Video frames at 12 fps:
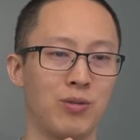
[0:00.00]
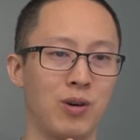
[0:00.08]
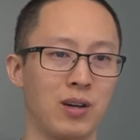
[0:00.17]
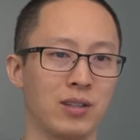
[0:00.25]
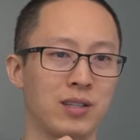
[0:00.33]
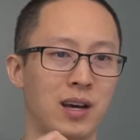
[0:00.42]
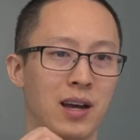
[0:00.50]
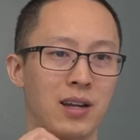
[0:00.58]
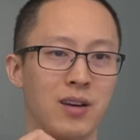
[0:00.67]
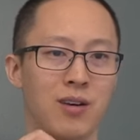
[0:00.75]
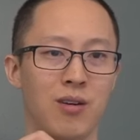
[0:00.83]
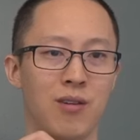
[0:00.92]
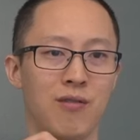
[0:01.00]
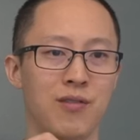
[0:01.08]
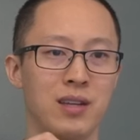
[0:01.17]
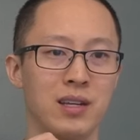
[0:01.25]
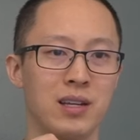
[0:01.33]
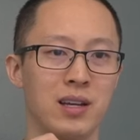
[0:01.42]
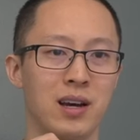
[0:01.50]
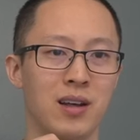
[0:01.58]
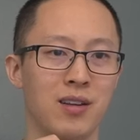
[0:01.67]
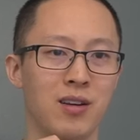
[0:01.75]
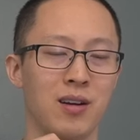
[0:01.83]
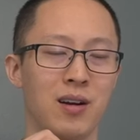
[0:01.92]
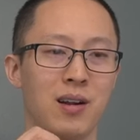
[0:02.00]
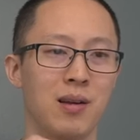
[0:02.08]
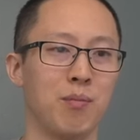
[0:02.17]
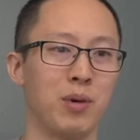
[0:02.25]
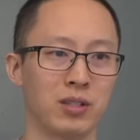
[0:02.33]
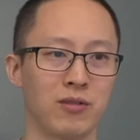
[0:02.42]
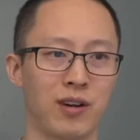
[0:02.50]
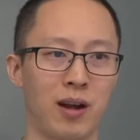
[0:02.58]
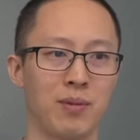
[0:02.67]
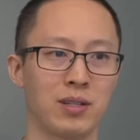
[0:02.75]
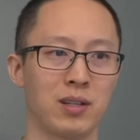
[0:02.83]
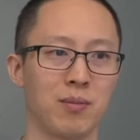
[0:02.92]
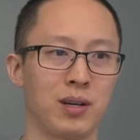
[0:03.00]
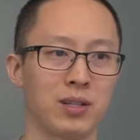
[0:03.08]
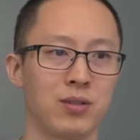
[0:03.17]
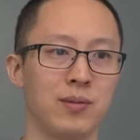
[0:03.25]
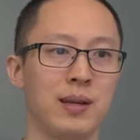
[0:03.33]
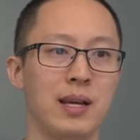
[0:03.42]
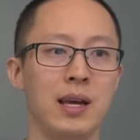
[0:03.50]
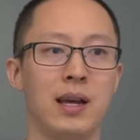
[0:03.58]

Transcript: alongside all of the other muscle fibers in the muscle.